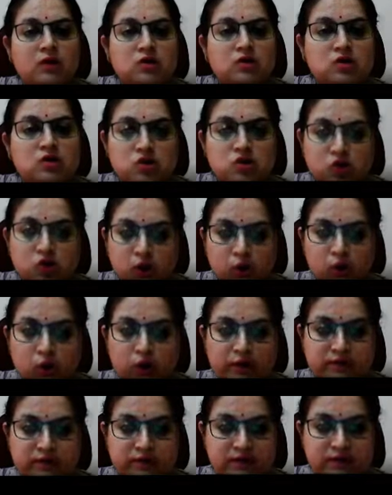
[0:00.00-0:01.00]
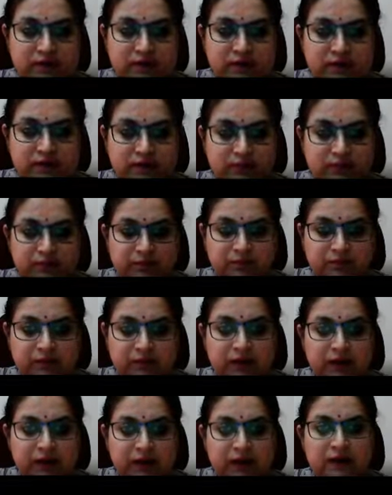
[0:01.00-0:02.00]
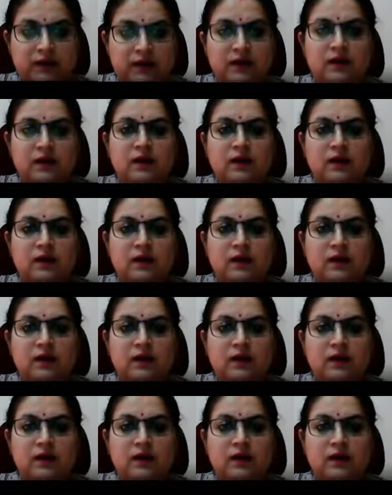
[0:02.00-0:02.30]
slow onset. Clear?